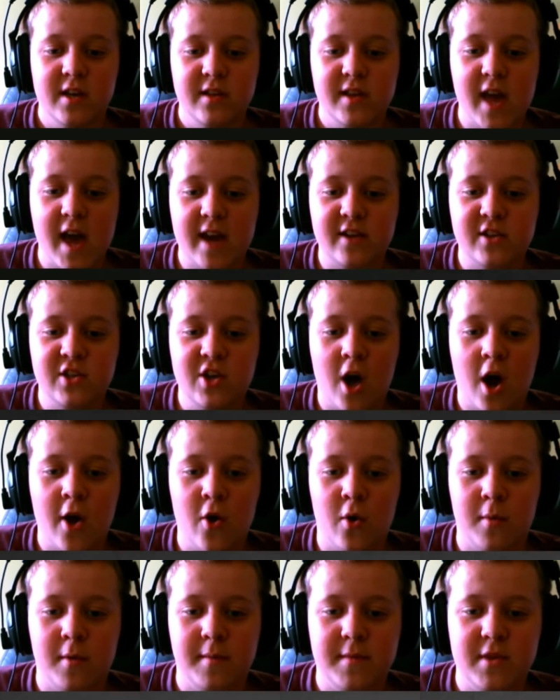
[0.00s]
That is not
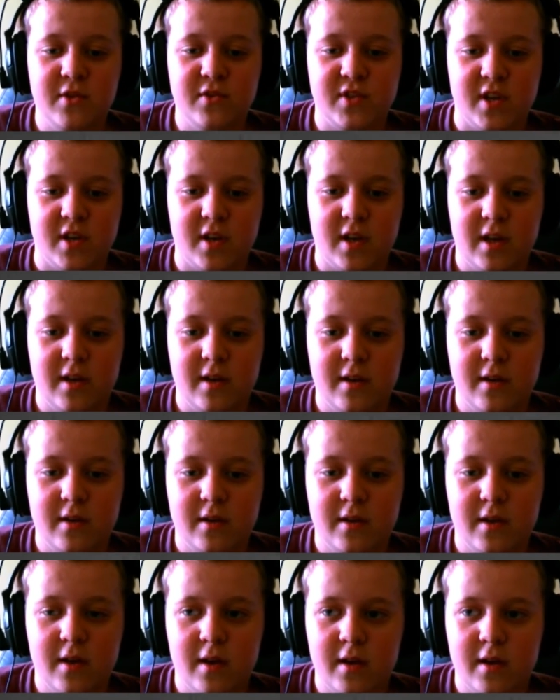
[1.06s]
normal music.
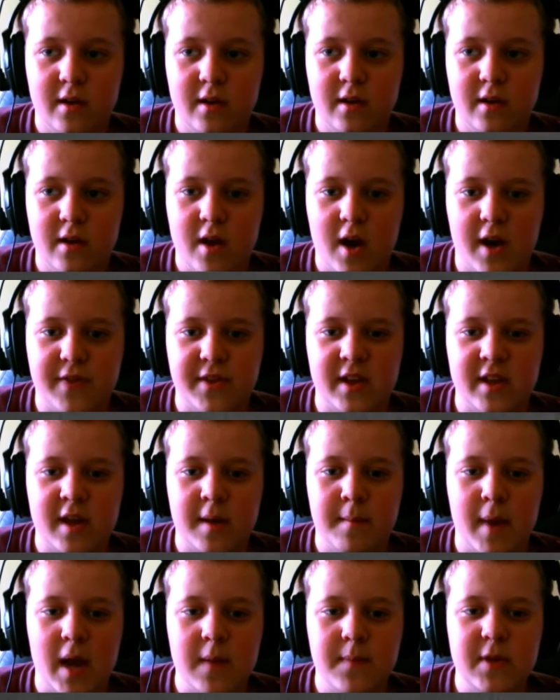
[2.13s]
I think
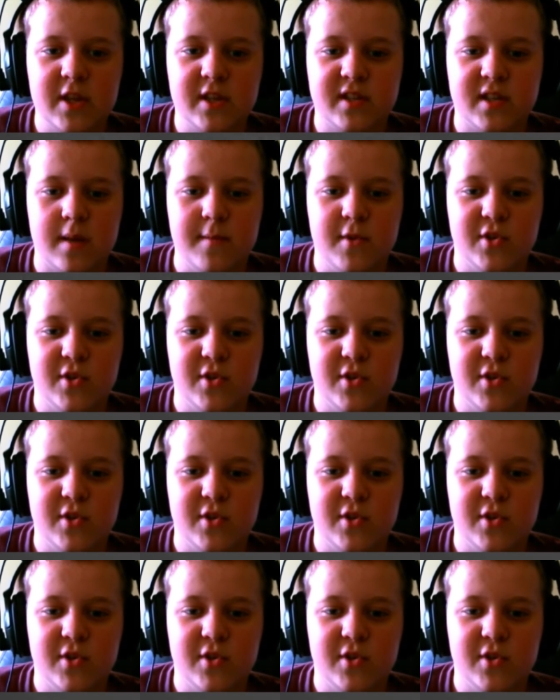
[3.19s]
that might be the same